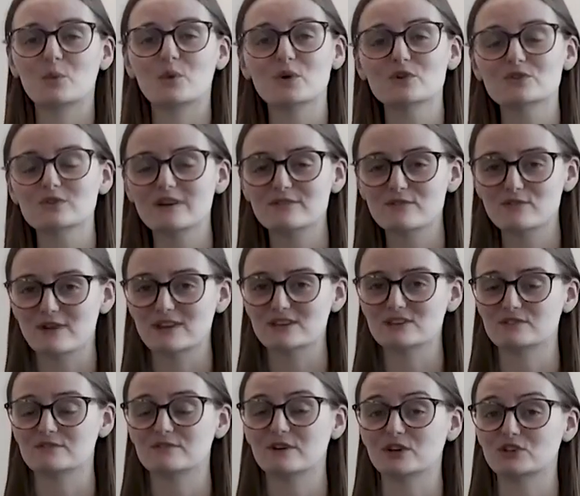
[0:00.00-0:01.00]
We also have a
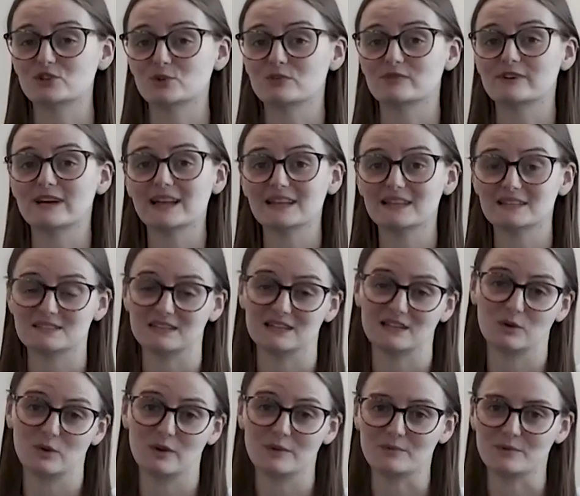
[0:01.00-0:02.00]
range of virtual reality
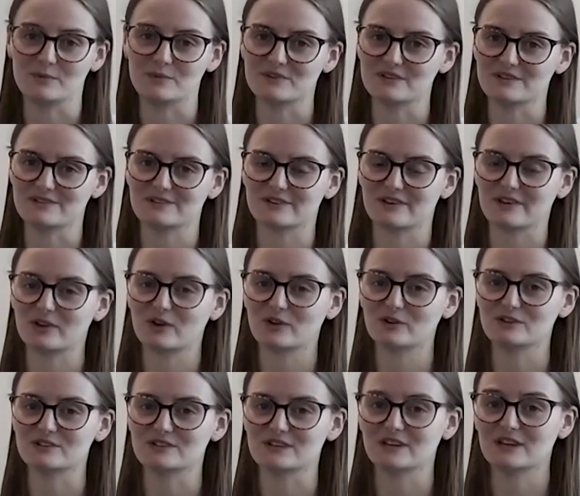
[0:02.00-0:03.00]
equipment within
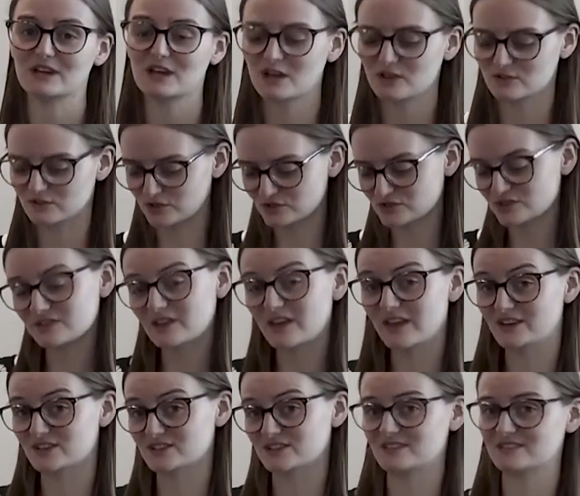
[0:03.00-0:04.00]
psychology, such as the
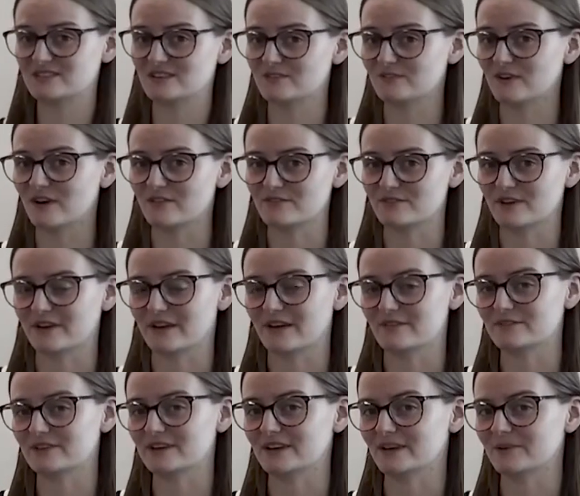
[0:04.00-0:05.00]
HTC Vive that I
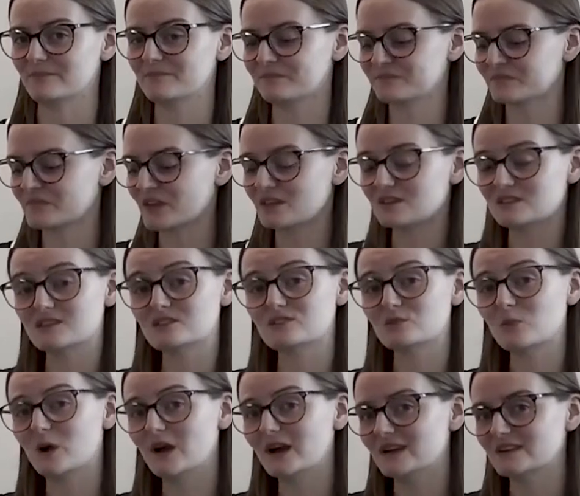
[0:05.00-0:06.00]
have here. This is
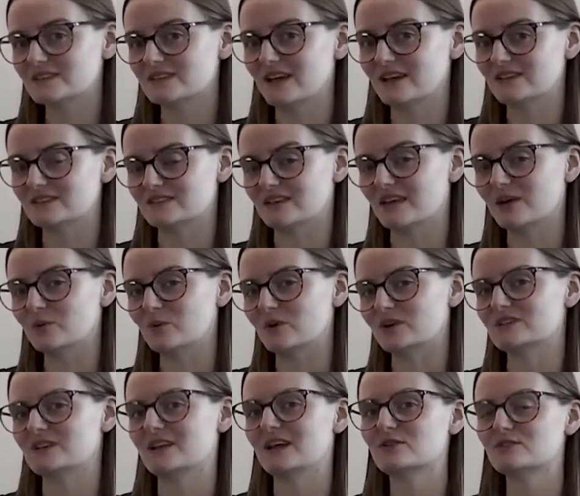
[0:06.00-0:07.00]
a wireless headset
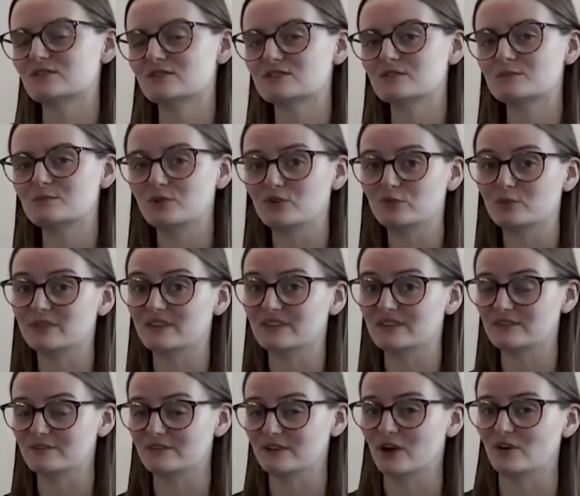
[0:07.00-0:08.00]
which allows us to move
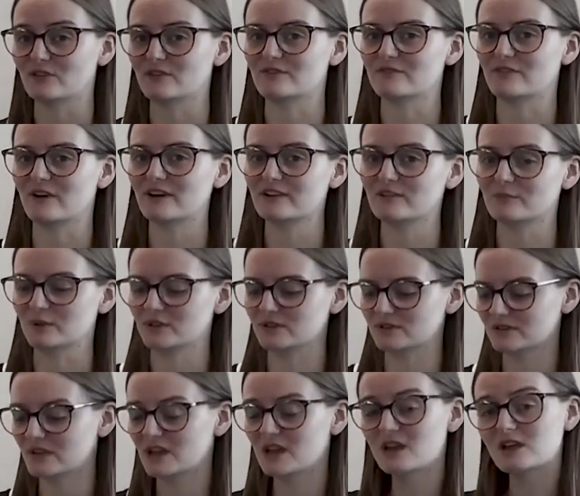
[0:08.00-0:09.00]
within the VR
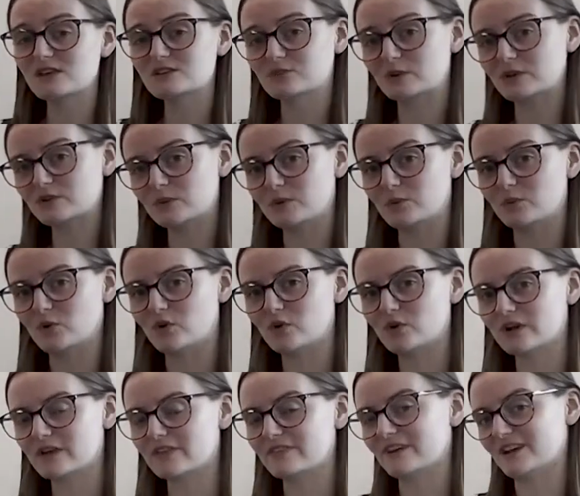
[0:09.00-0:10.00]
environment. So as we
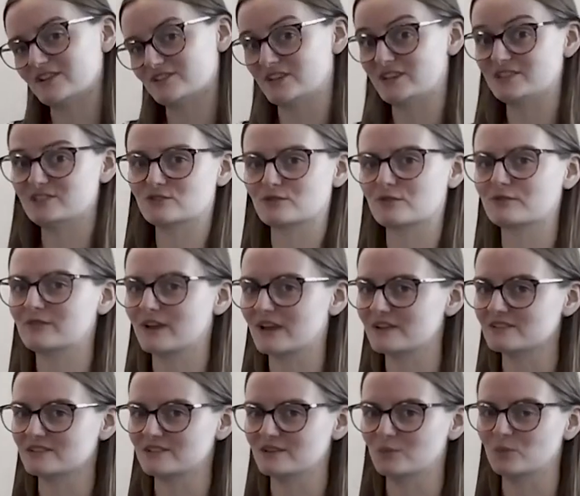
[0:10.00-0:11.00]
walk, that change is
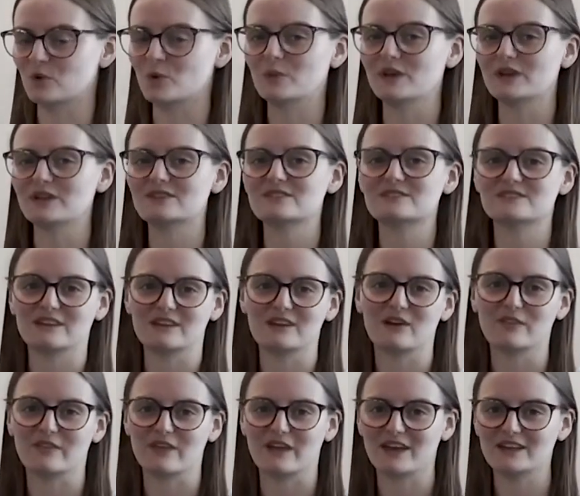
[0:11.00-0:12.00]
reflected in what we can see
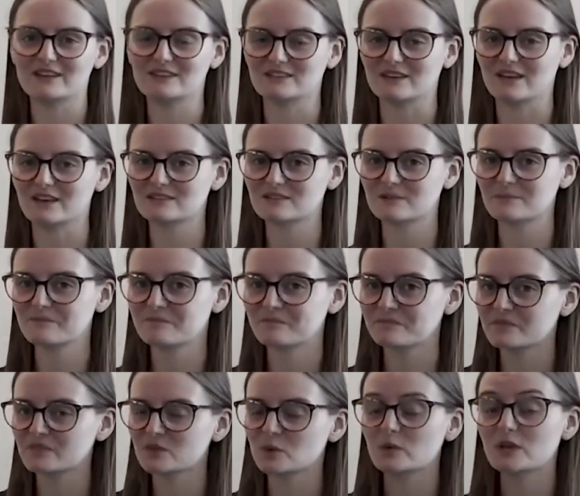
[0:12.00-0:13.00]
on the headset.
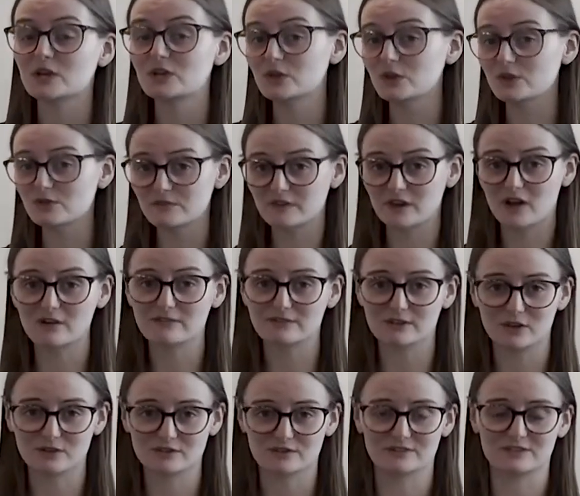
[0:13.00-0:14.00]
We can use VR
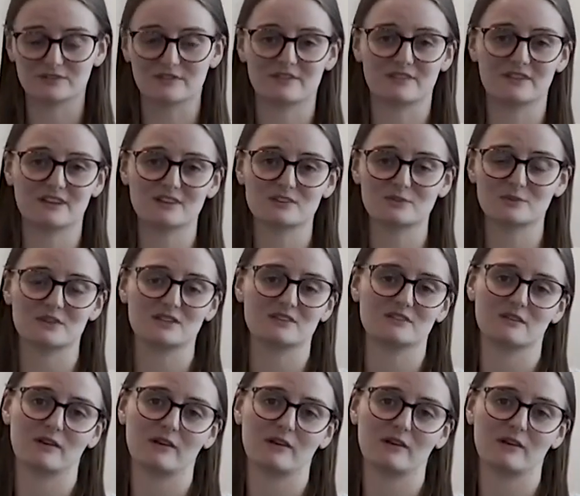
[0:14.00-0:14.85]
for lots of different things within